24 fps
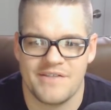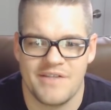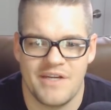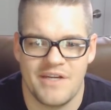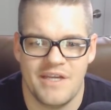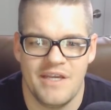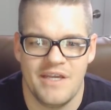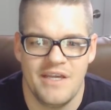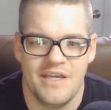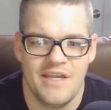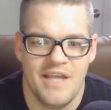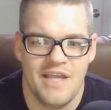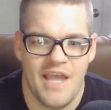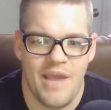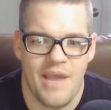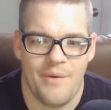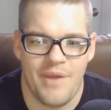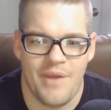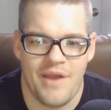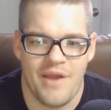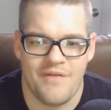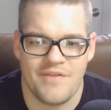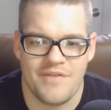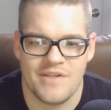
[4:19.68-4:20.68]
in it, and we
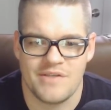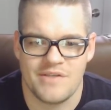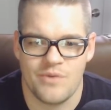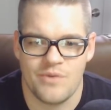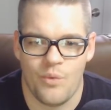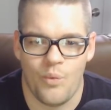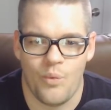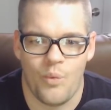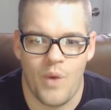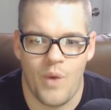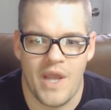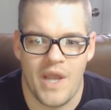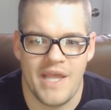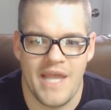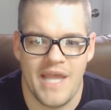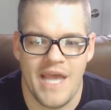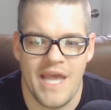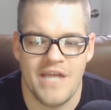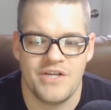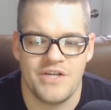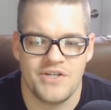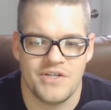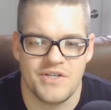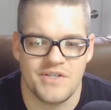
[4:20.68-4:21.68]
have these white
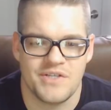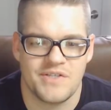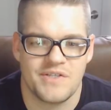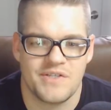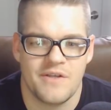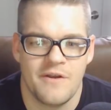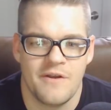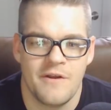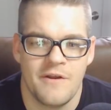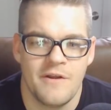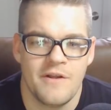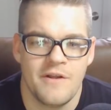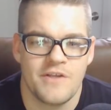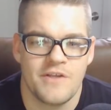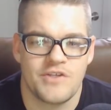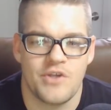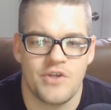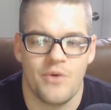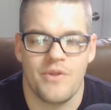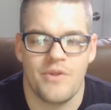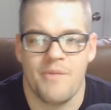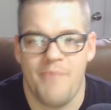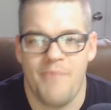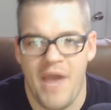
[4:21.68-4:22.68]
edges. So
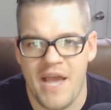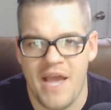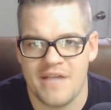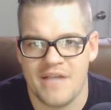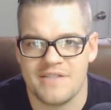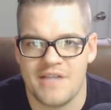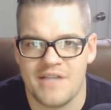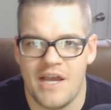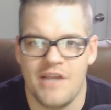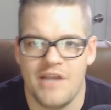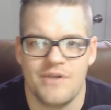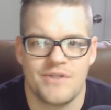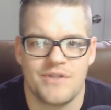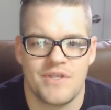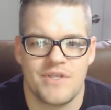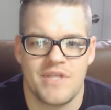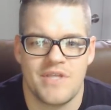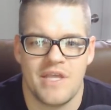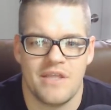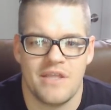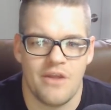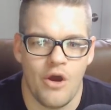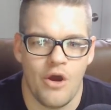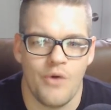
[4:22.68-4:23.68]
in the past, I used to
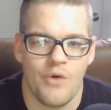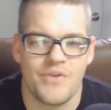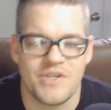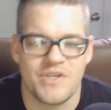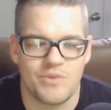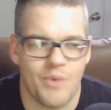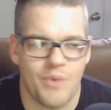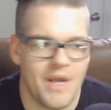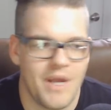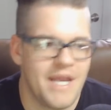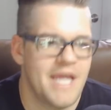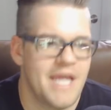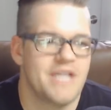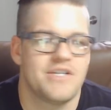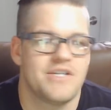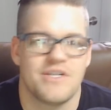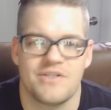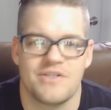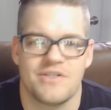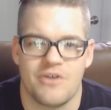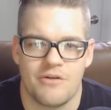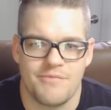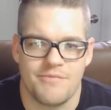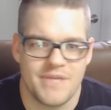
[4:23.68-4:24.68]
think, oh, these white
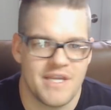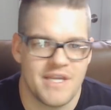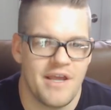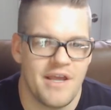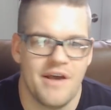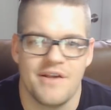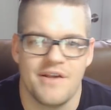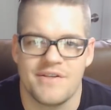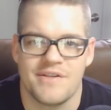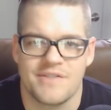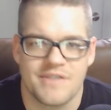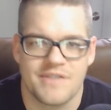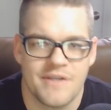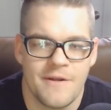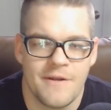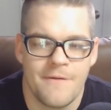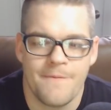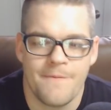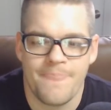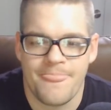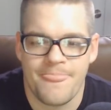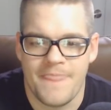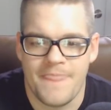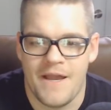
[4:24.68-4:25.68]
edges are because
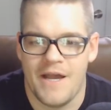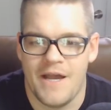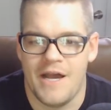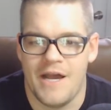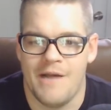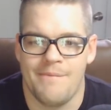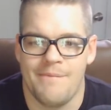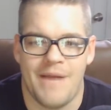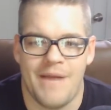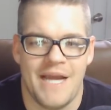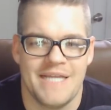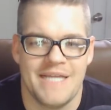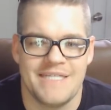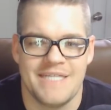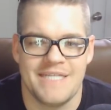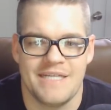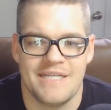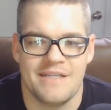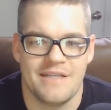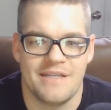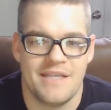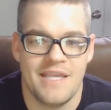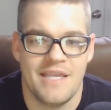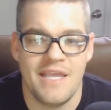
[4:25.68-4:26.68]
I
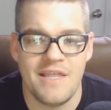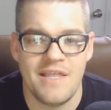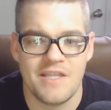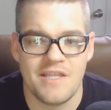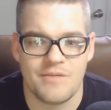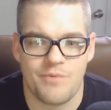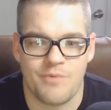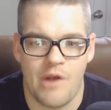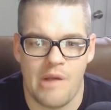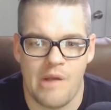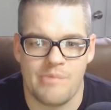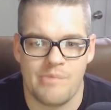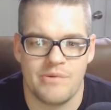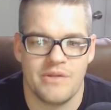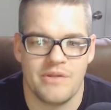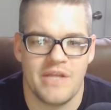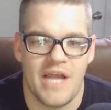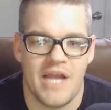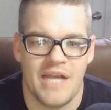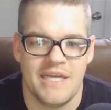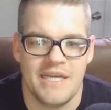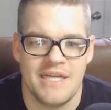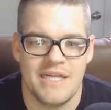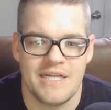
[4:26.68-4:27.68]
didn't key this properly.
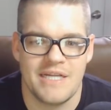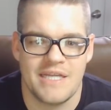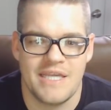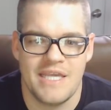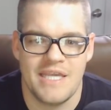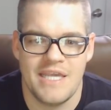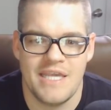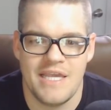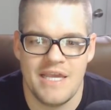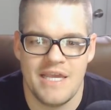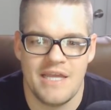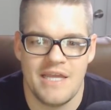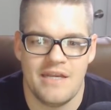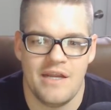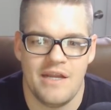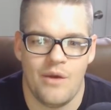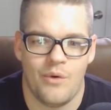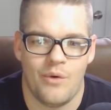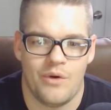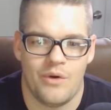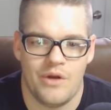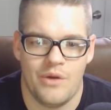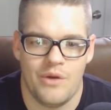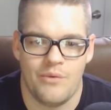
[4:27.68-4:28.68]
I need to key it
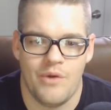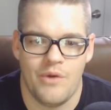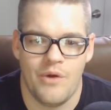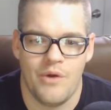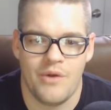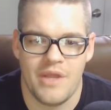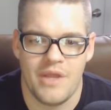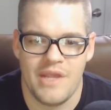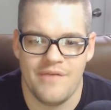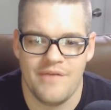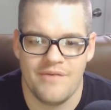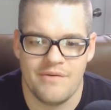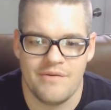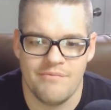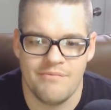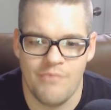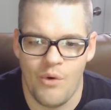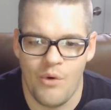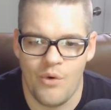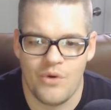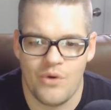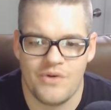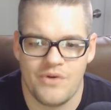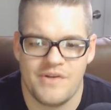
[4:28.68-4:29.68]
or erode it even
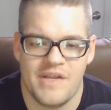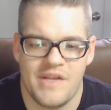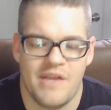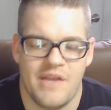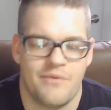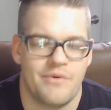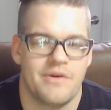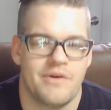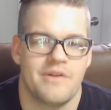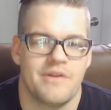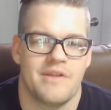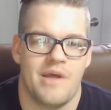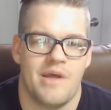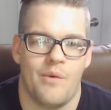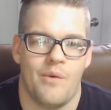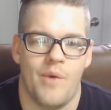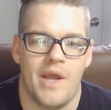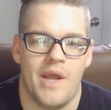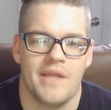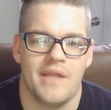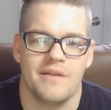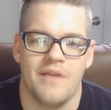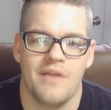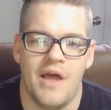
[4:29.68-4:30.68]
more to get rid of that
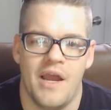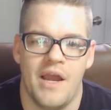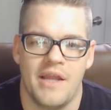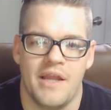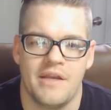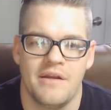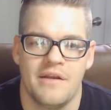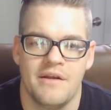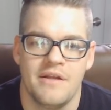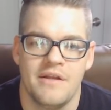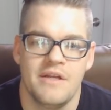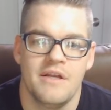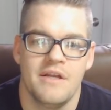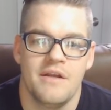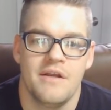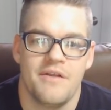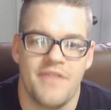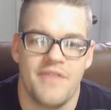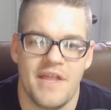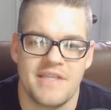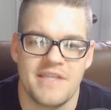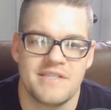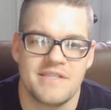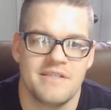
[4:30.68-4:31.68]
white line.
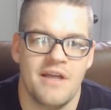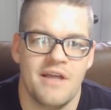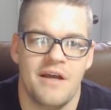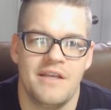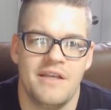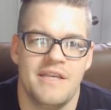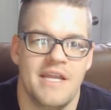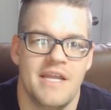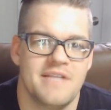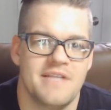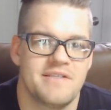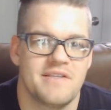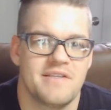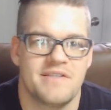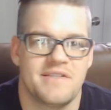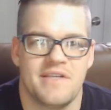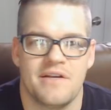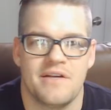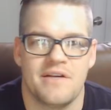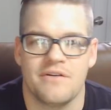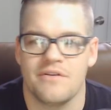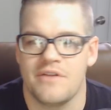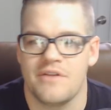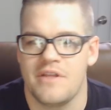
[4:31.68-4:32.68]
And that's not
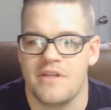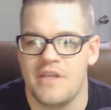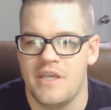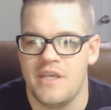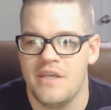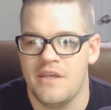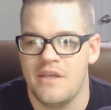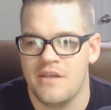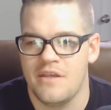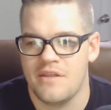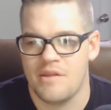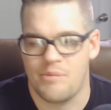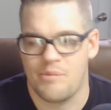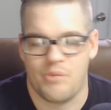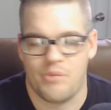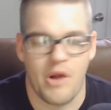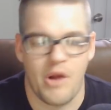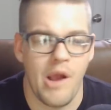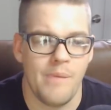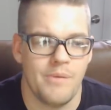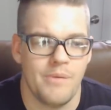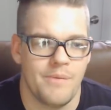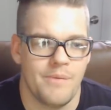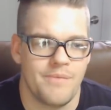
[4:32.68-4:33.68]
necessarily the
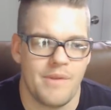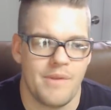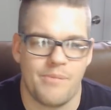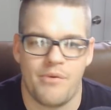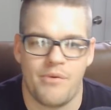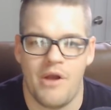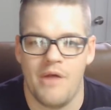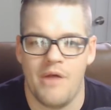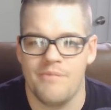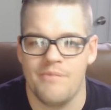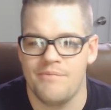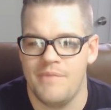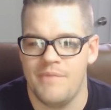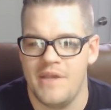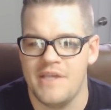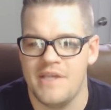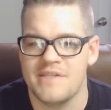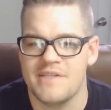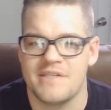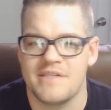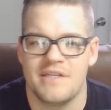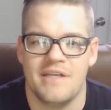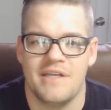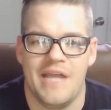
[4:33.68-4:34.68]
problem. The problem
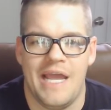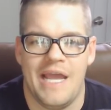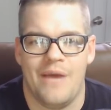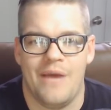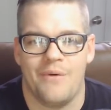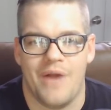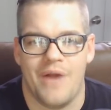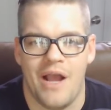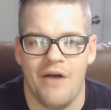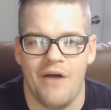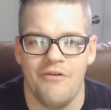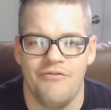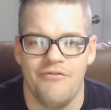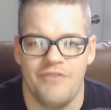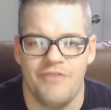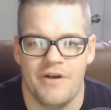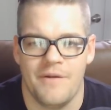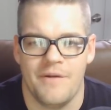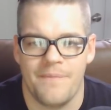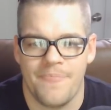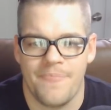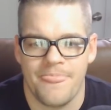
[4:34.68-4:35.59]
isn't our alpha.